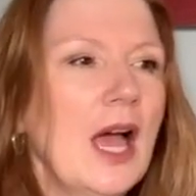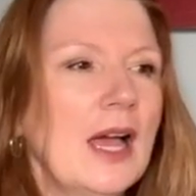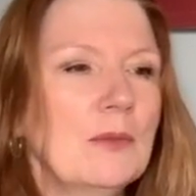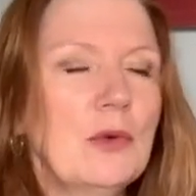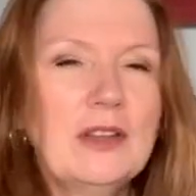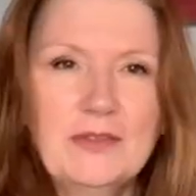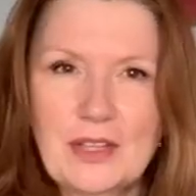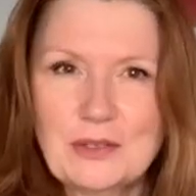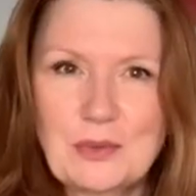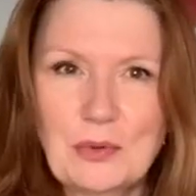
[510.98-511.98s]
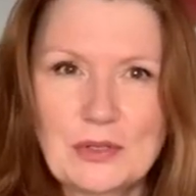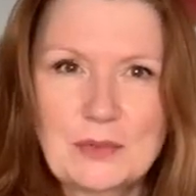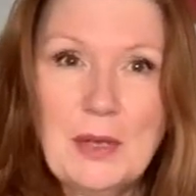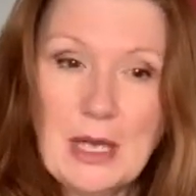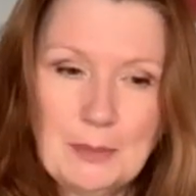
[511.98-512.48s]
and one of those was
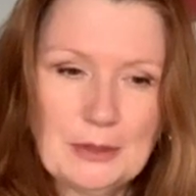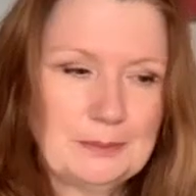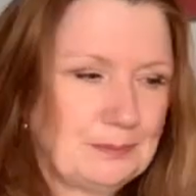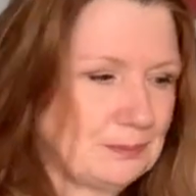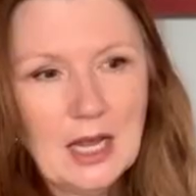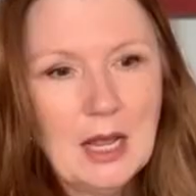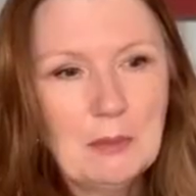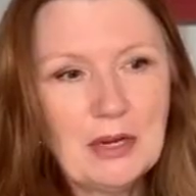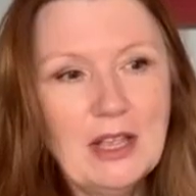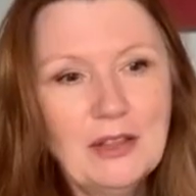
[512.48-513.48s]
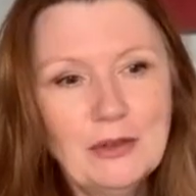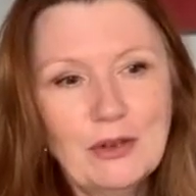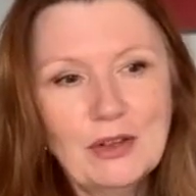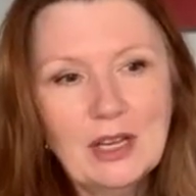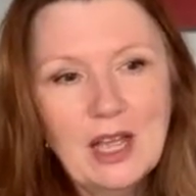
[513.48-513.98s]
purple but I
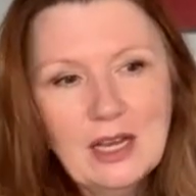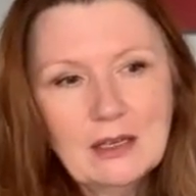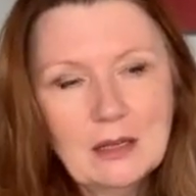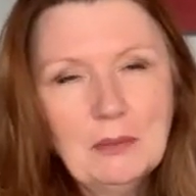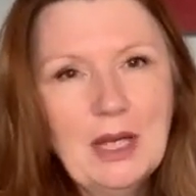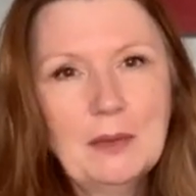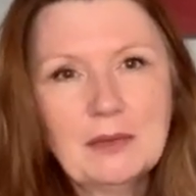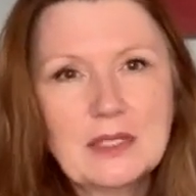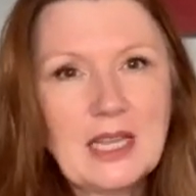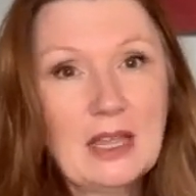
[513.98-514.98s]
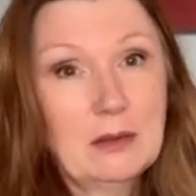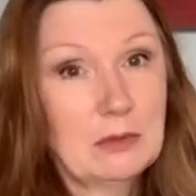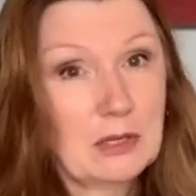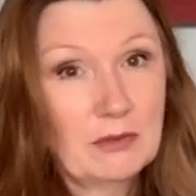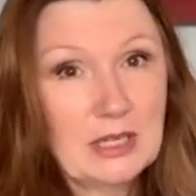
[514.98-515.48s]
thought lilac and purple together
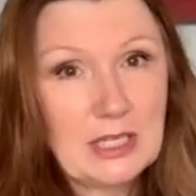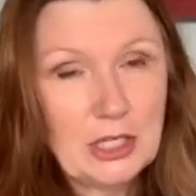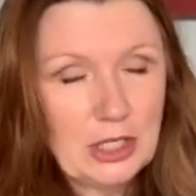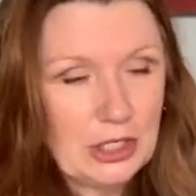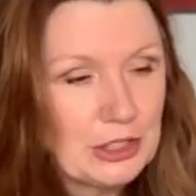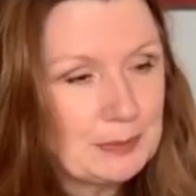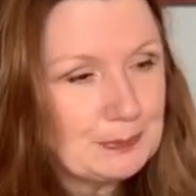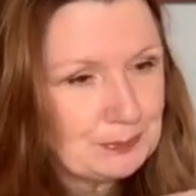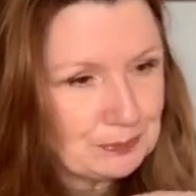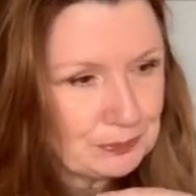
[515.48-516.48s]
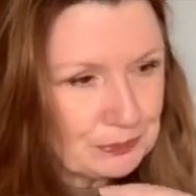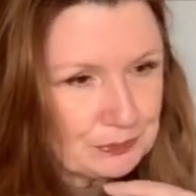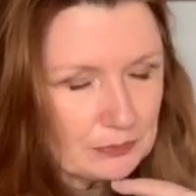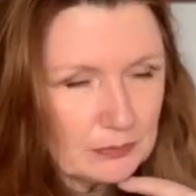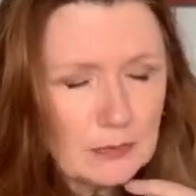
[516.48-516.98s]
would look really good.
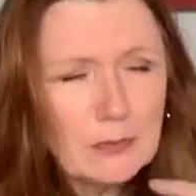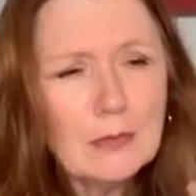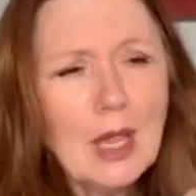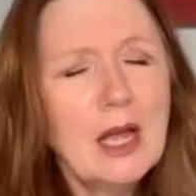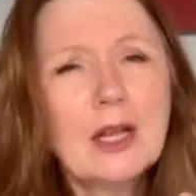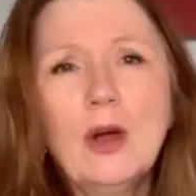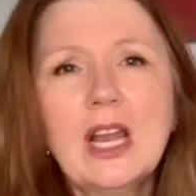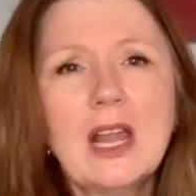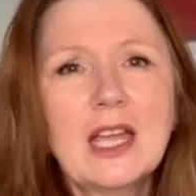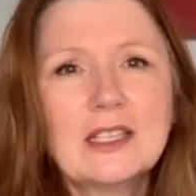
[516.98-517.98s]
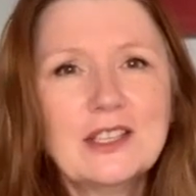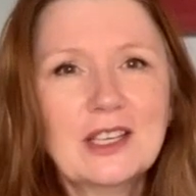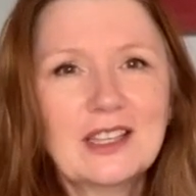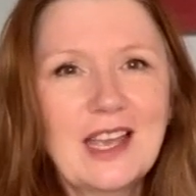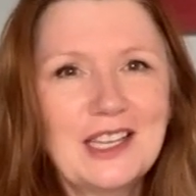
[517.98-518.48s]
I quite like
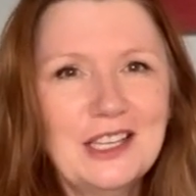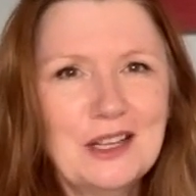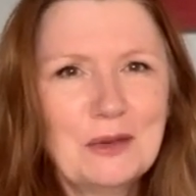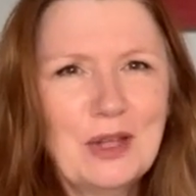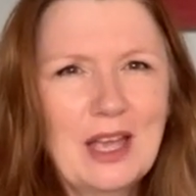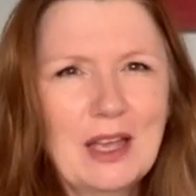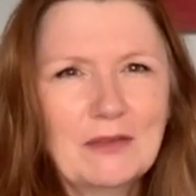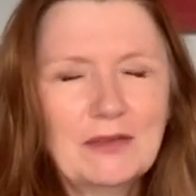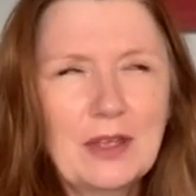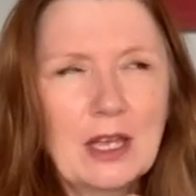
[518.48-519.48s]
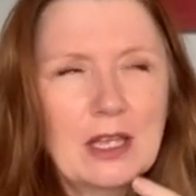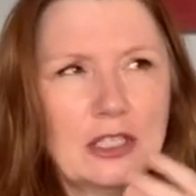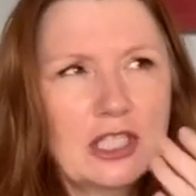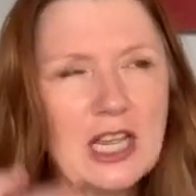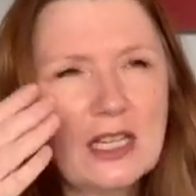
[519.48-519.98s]
doing that. You know, you have uh,
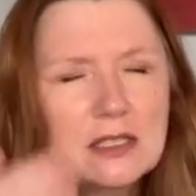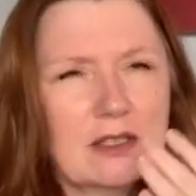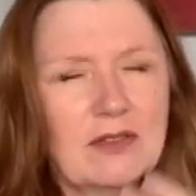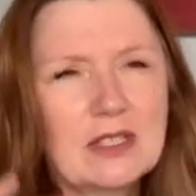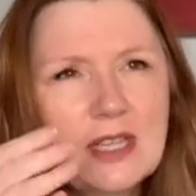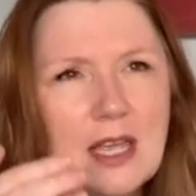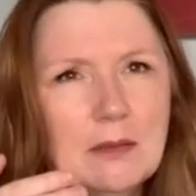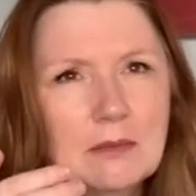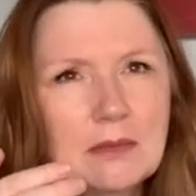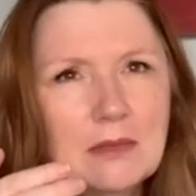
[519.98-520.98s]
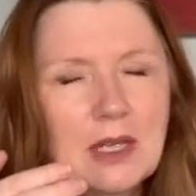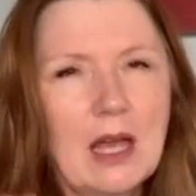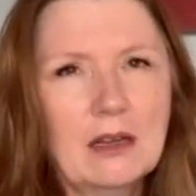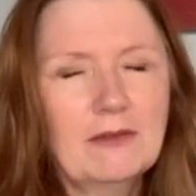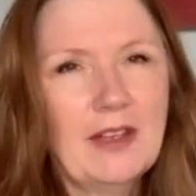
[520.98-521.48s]
shades of the same
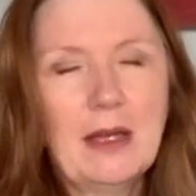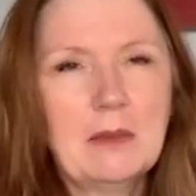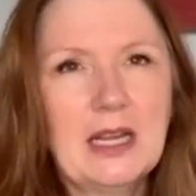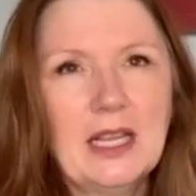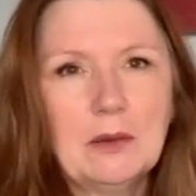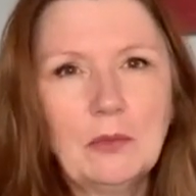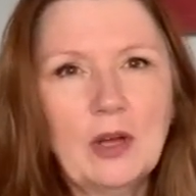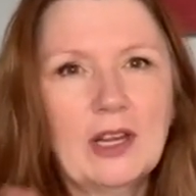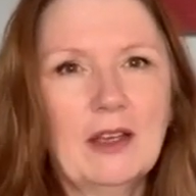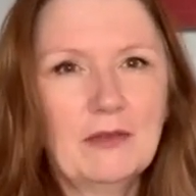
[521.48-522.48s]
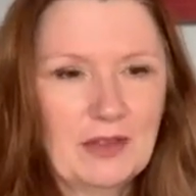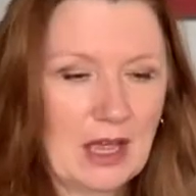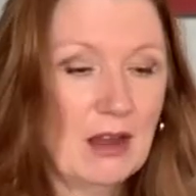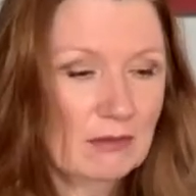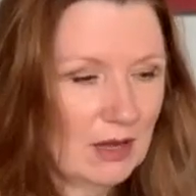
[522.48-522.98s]
colour family in one outfit.
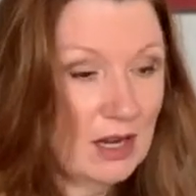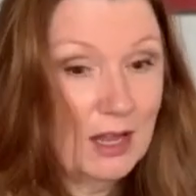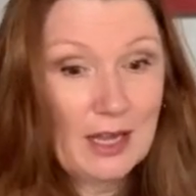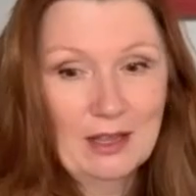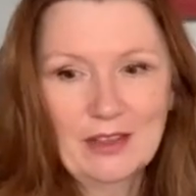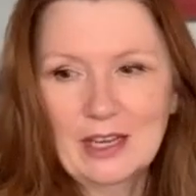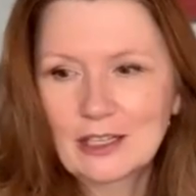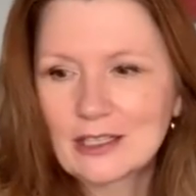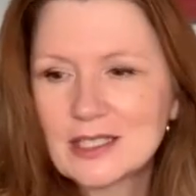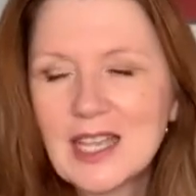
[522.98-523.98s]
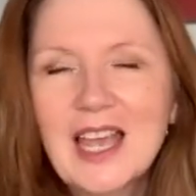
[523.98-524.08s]
I, I like how that looks.